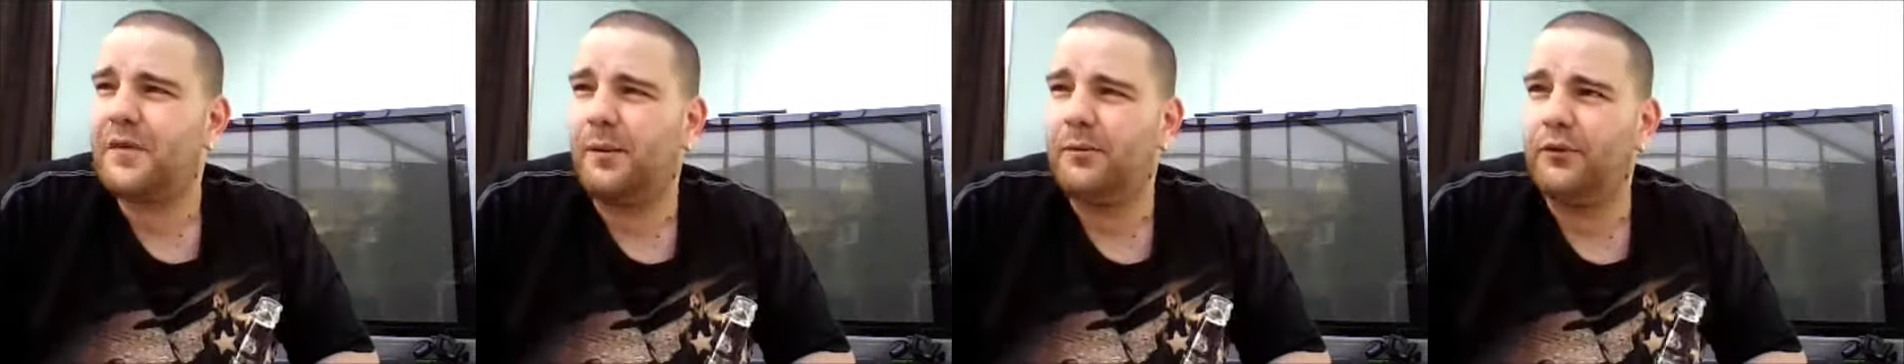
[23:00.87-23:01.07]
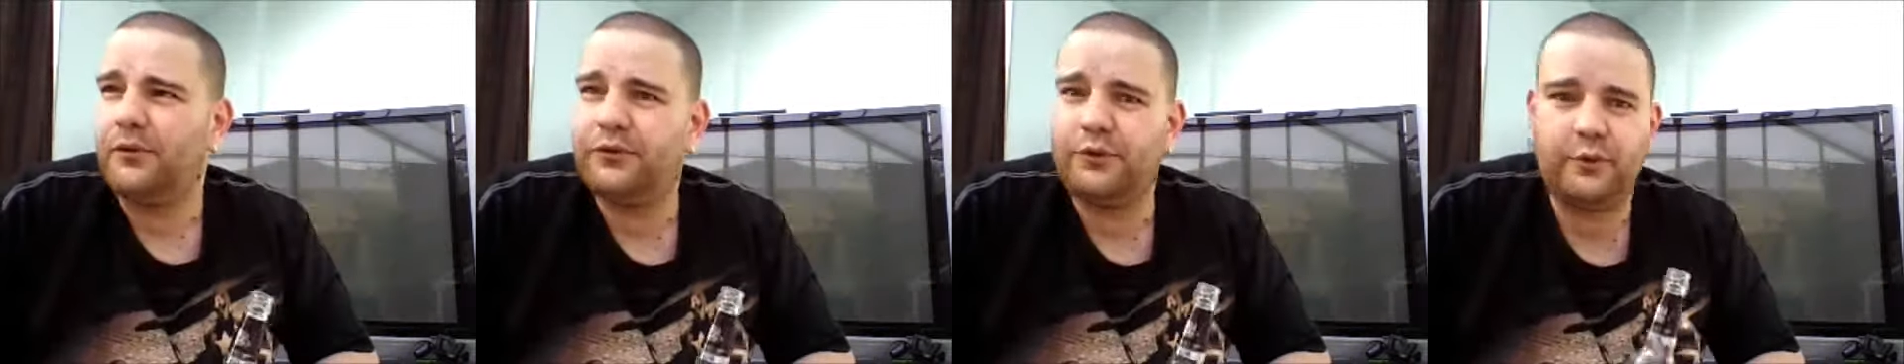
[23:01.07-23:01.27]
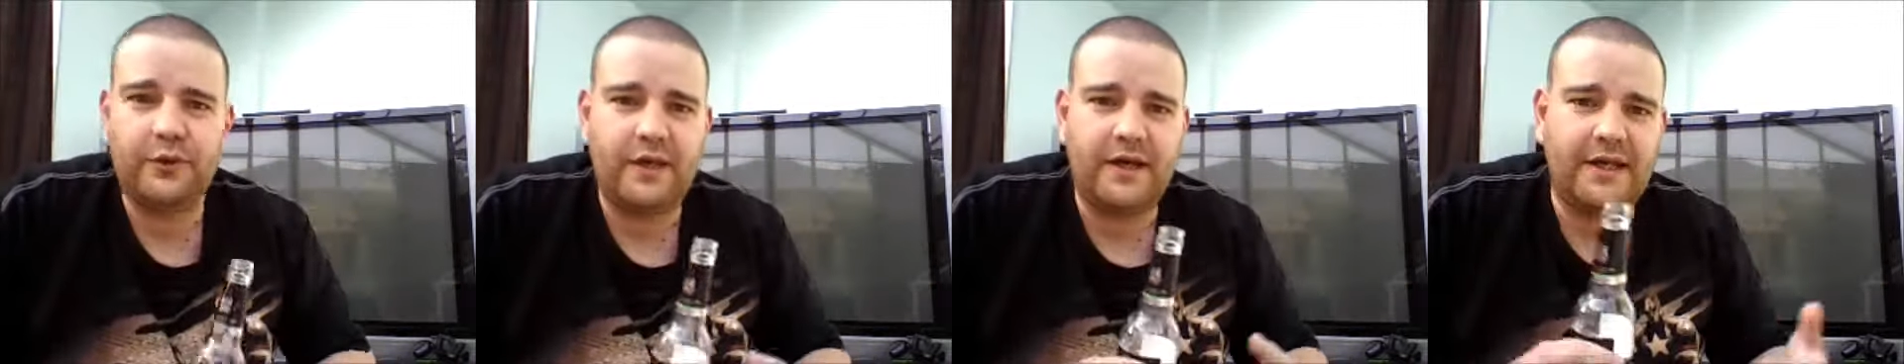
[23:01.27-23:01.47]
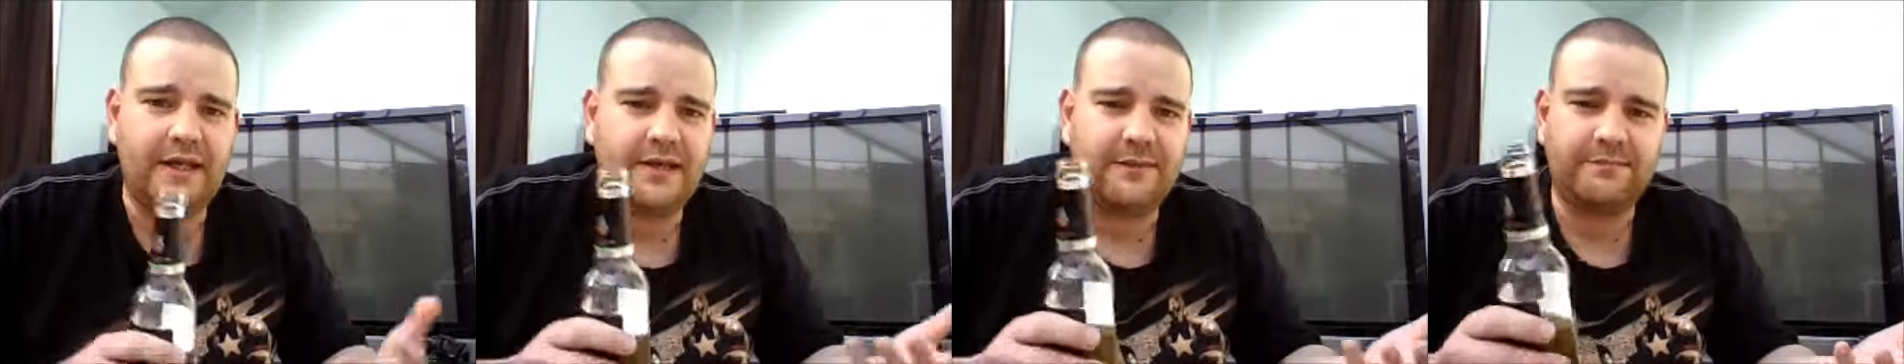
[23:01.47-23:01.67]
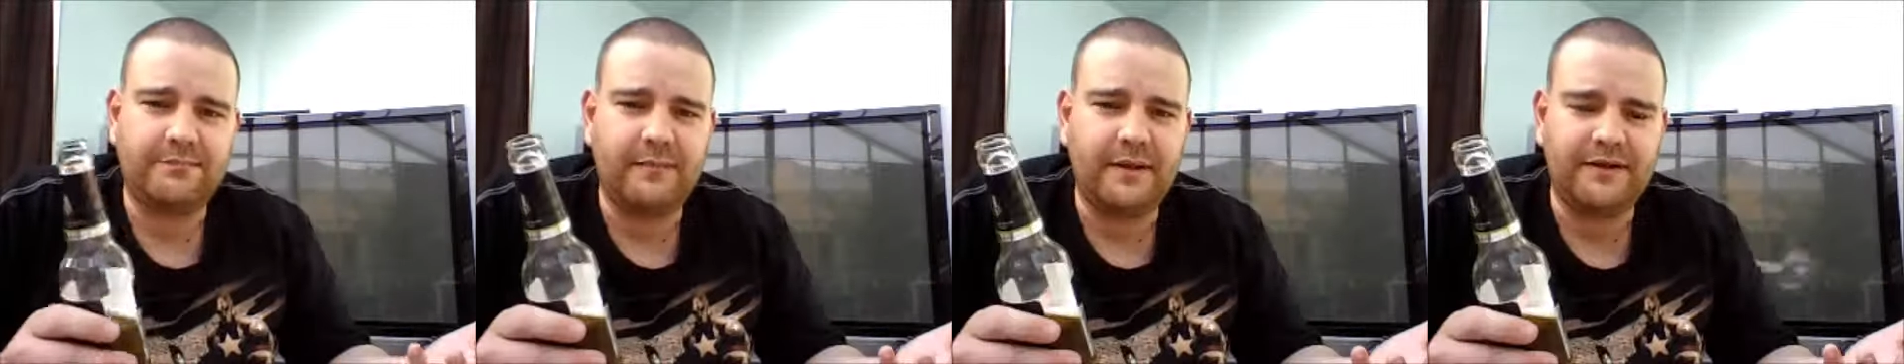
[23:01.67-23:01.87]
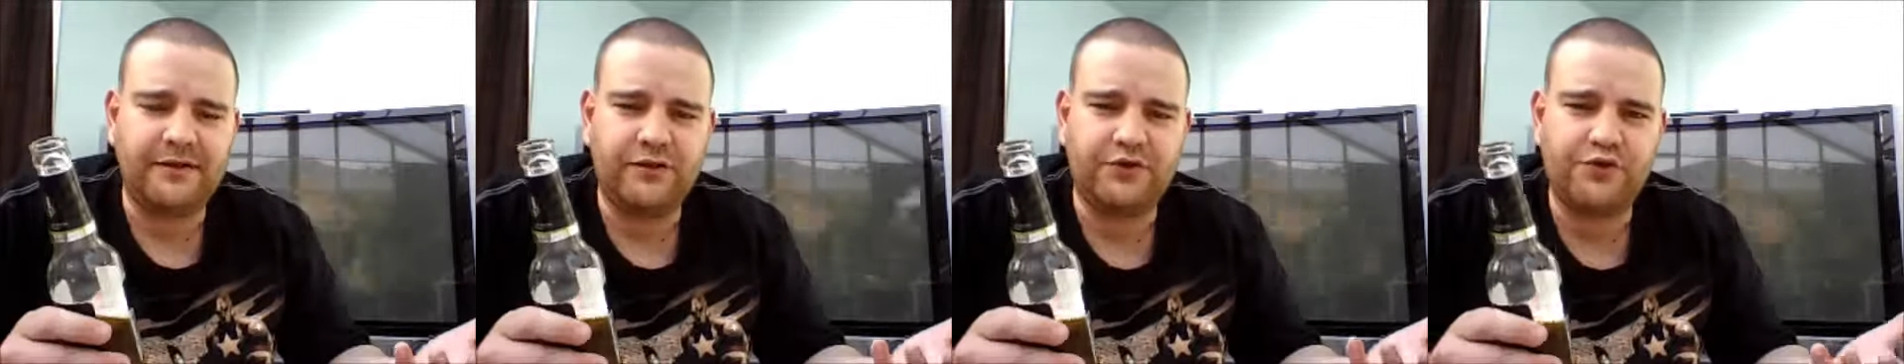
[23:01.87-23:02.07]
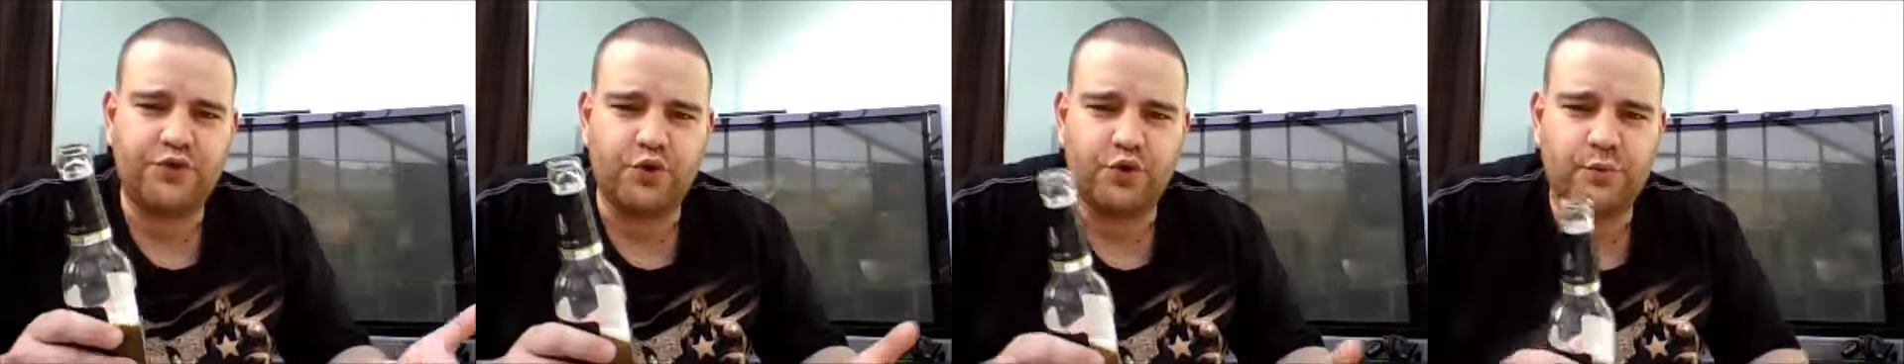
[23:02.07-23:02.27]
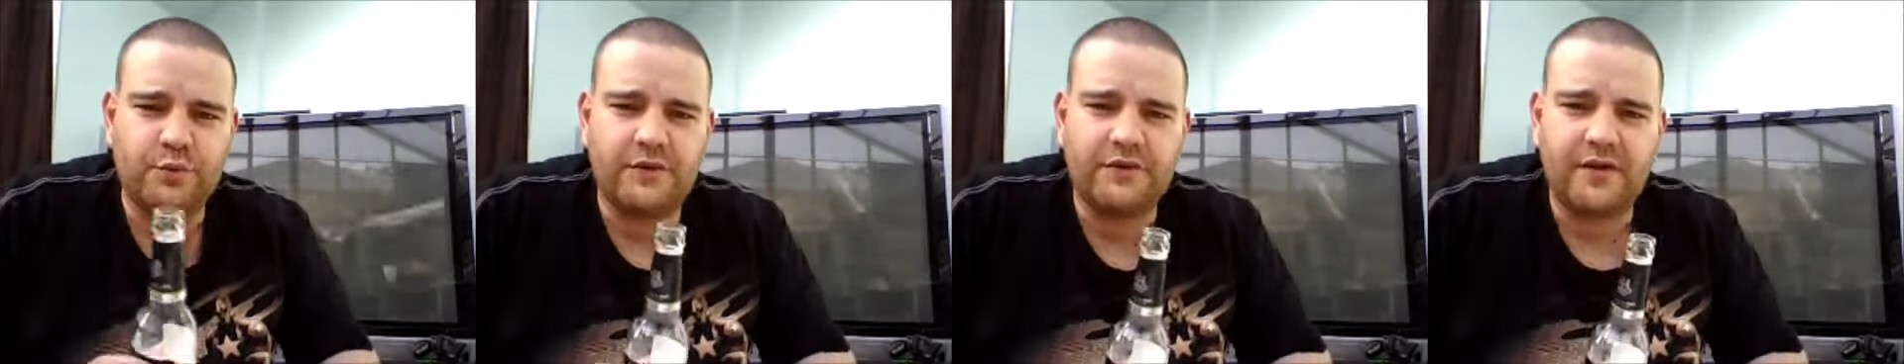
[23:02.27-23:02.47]
I'm not doing any meet the
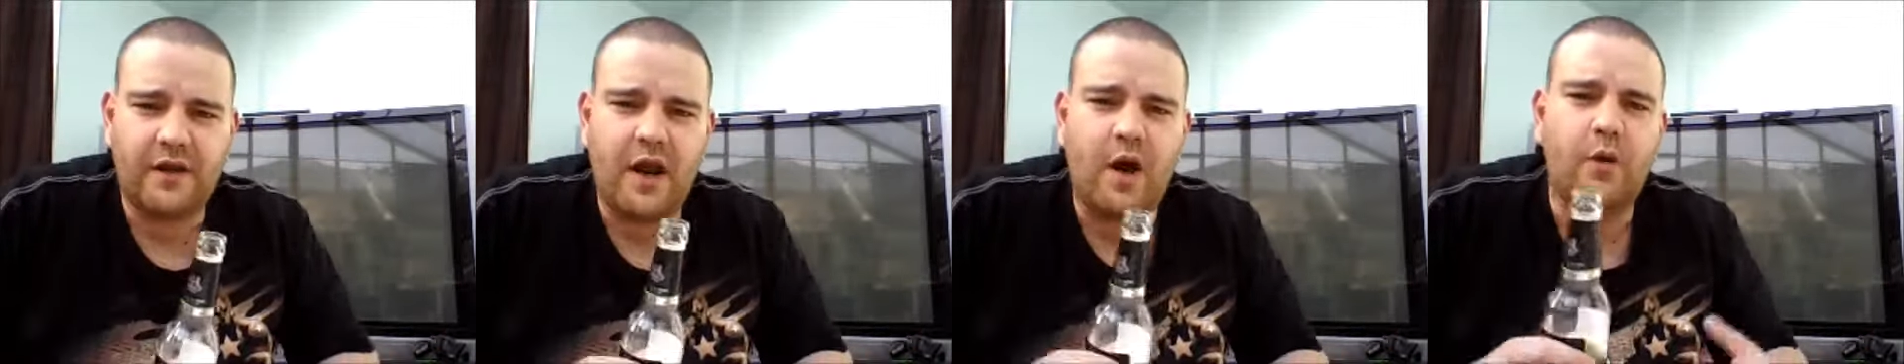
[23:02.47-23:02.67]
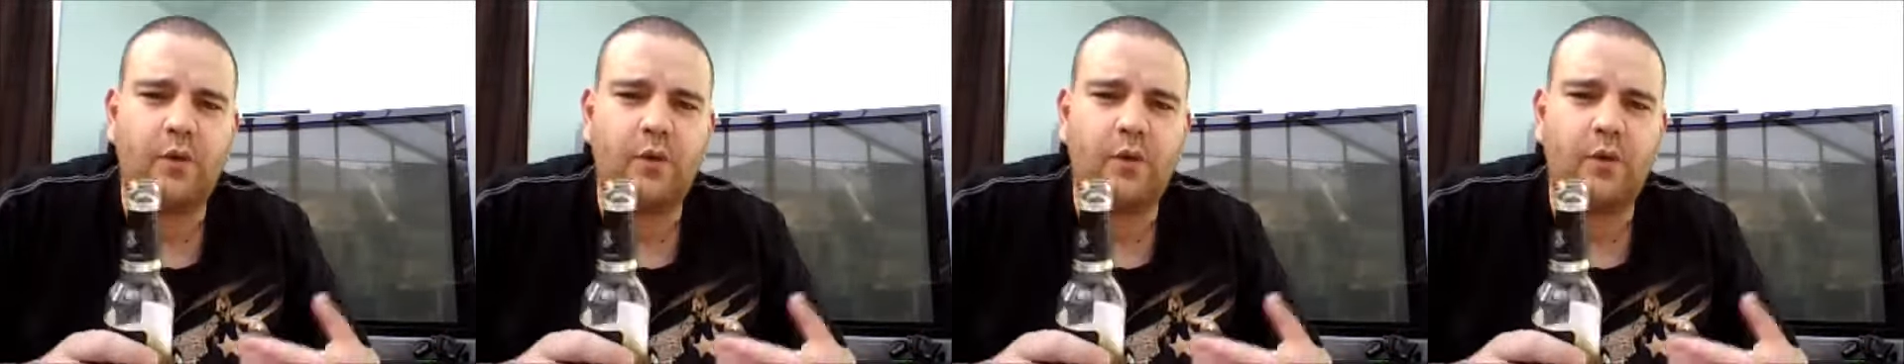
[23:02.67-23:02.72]
tubers. I